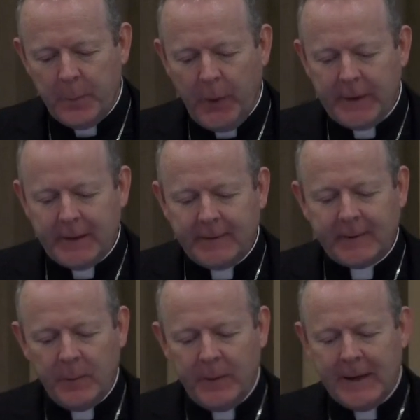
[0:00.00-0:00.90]
but it
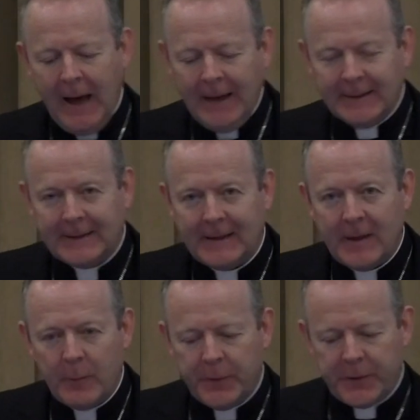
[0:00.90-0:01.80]
is a reality
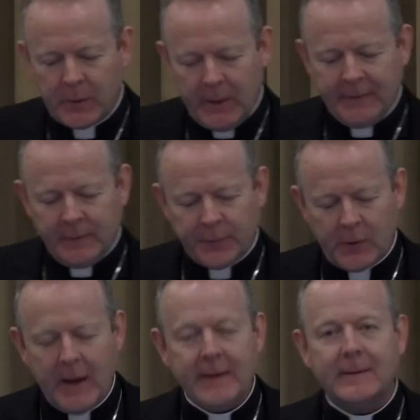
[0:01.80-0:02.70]
that with the grace of
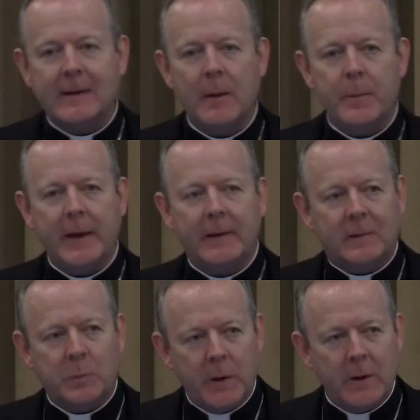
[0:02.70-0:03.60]
Christ can be
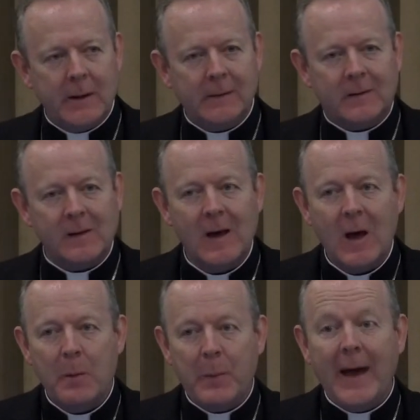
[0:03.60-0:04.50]
experienced
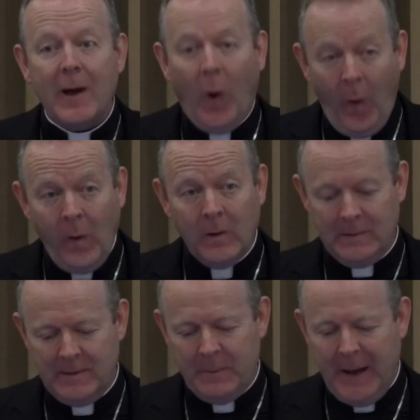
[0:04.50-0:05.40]
by
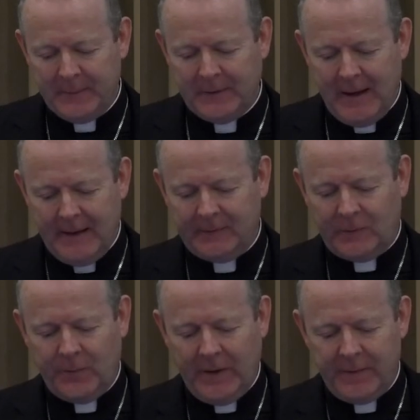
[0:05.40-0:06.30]
all the
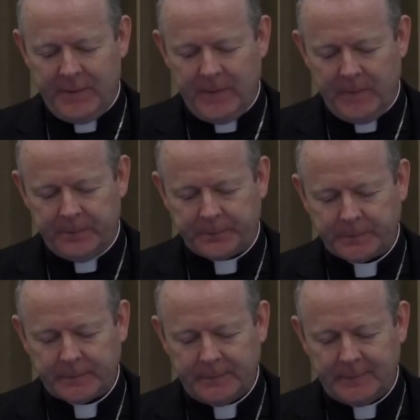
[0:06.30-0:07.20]
baptized faithful.
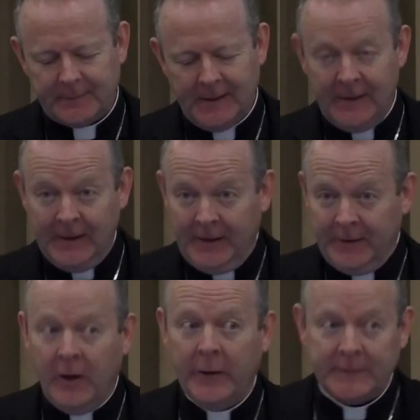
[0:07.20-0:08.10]

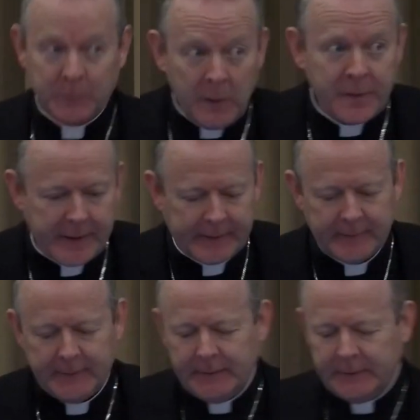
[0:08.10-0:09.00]
Now, it's one thing
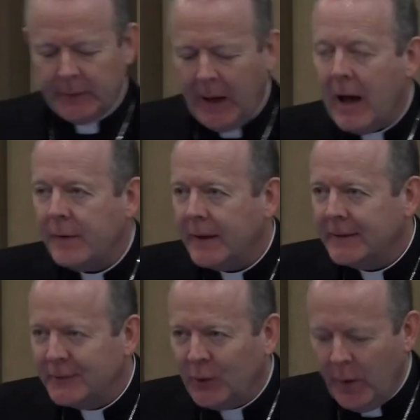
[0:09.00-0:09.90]
to have
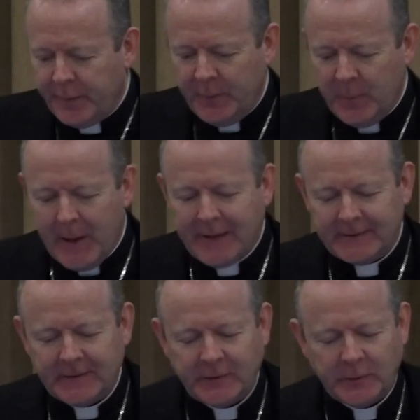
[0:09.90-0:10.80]
a joyful
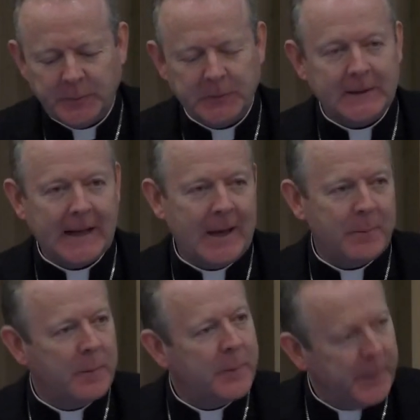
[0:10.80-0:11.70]
message to
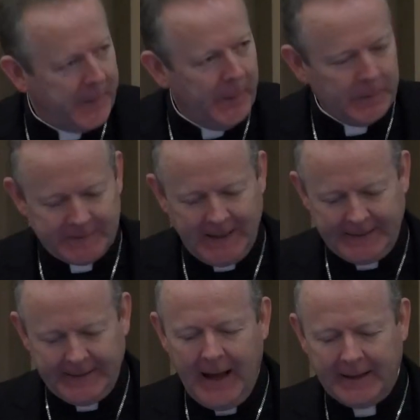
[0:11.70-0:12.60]
proclaim and propose
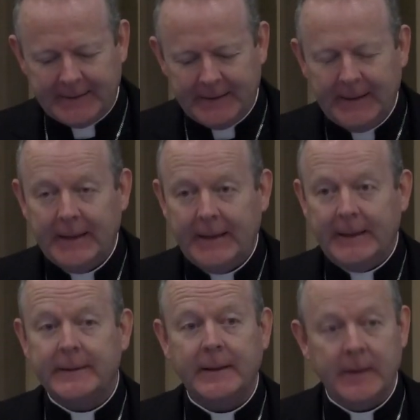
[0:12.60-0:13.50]
like that.
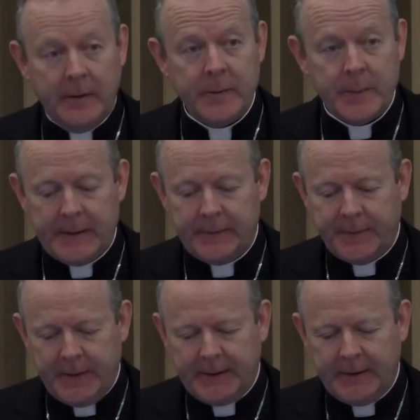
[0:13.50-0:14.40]
It's another
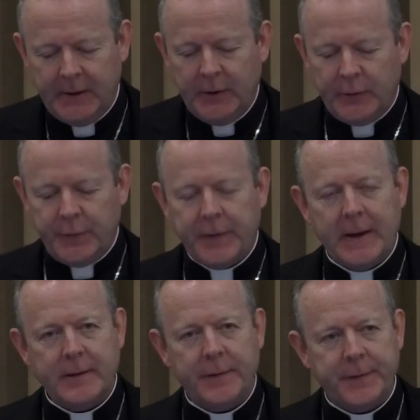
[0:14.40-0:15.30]
thing to
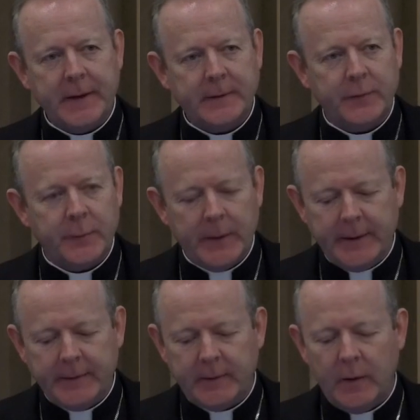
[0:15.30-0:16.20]
find effective
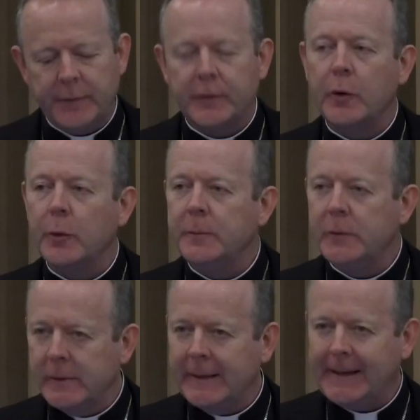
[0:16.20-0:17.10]
ways of
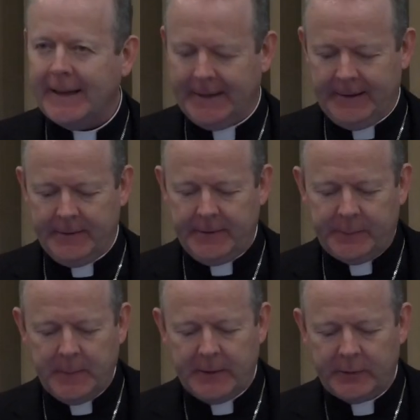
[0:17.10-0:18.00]
communicating
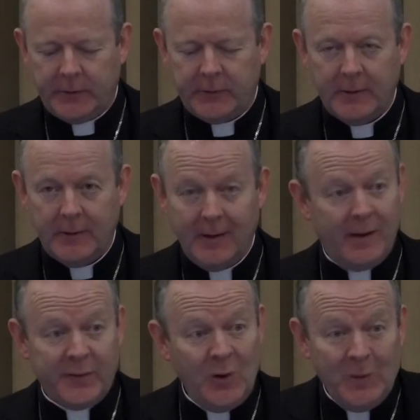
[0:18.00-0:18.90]
this message.
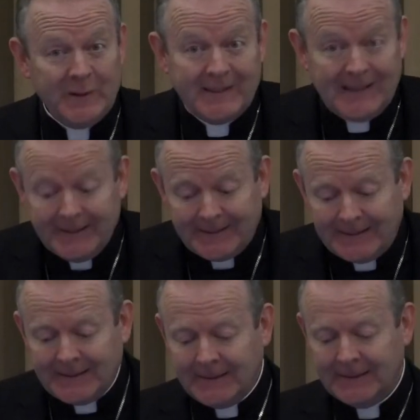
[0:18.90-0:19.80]
If no one's
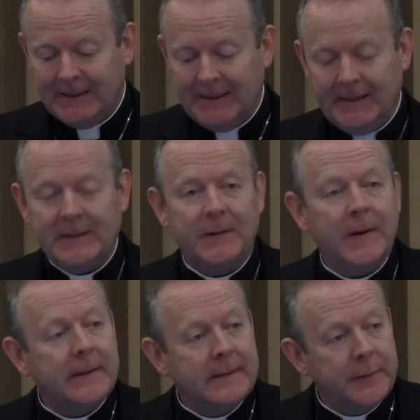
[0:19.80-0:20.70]
listening, it's
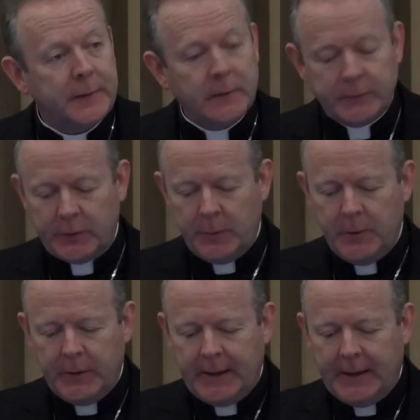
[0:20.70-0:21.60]
very difficult to
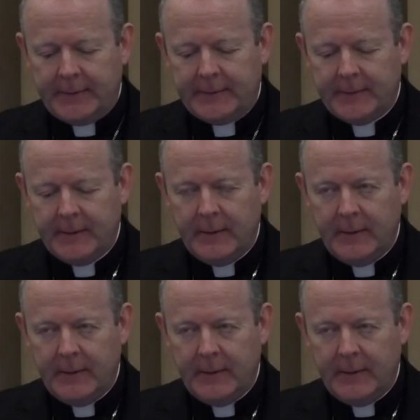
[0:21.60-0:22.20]
communicate.